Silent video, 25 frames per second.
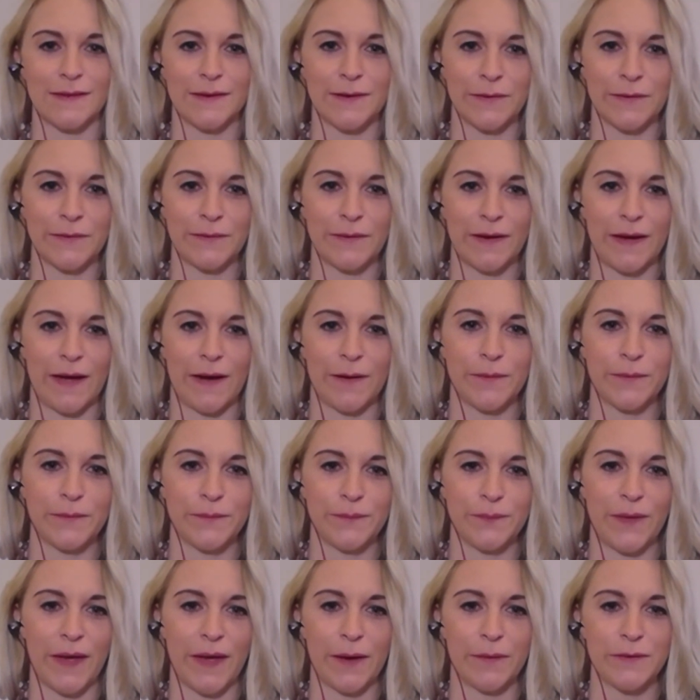You know,
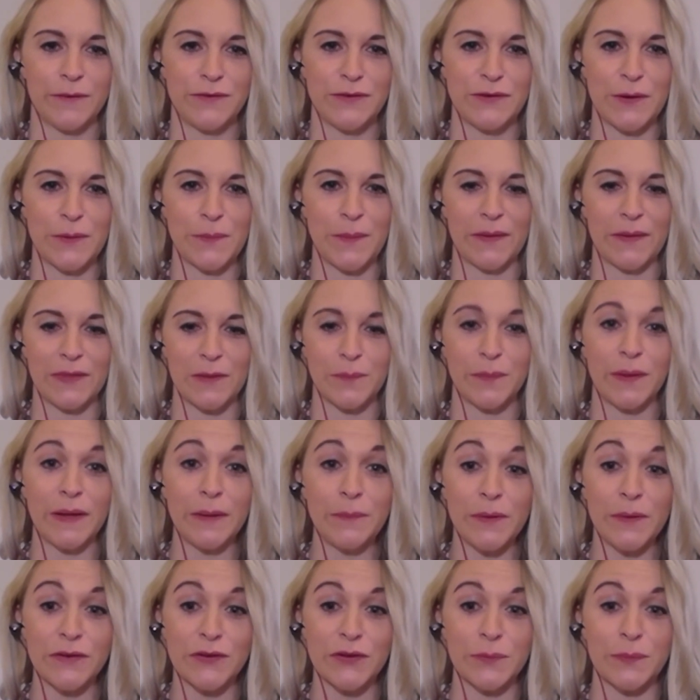how how would you know about the
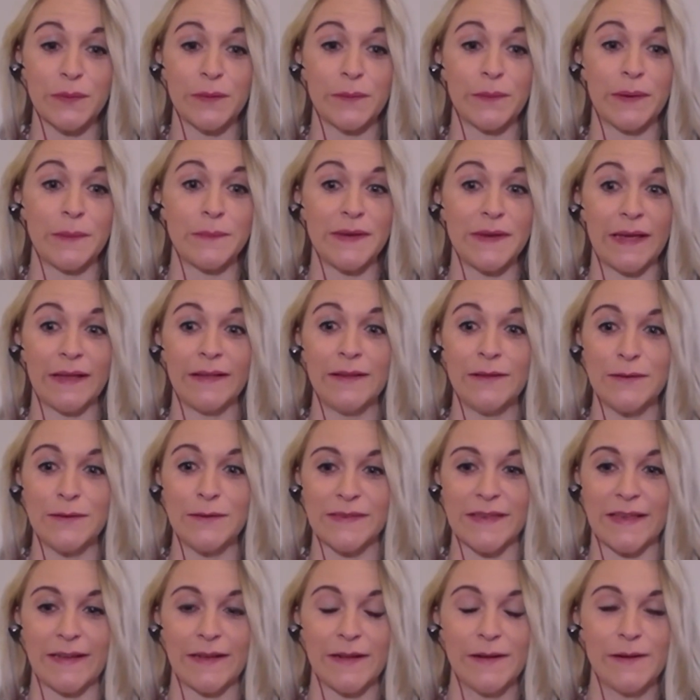blood pressure? But what I'm telling you
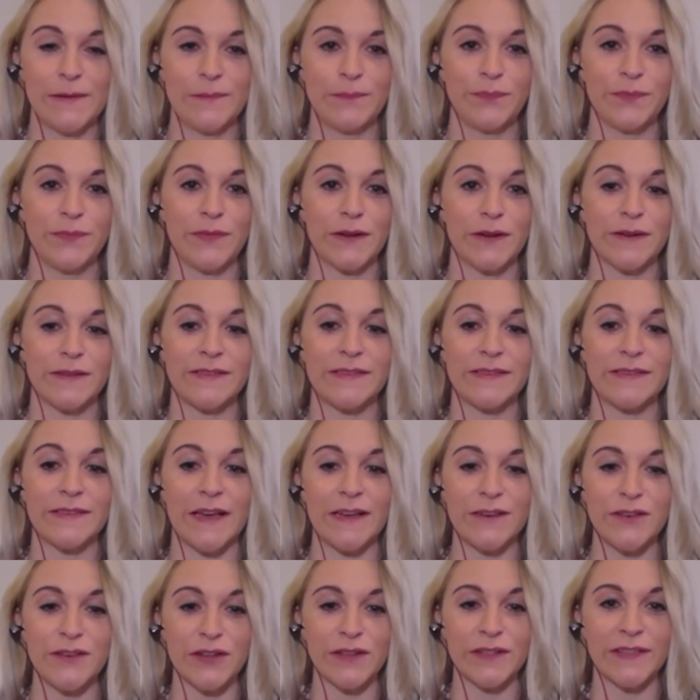is like, there's
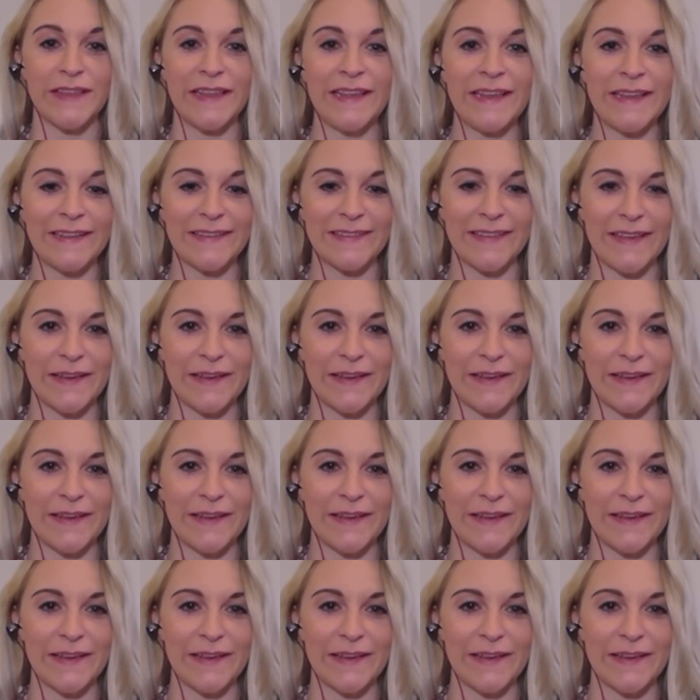such a link.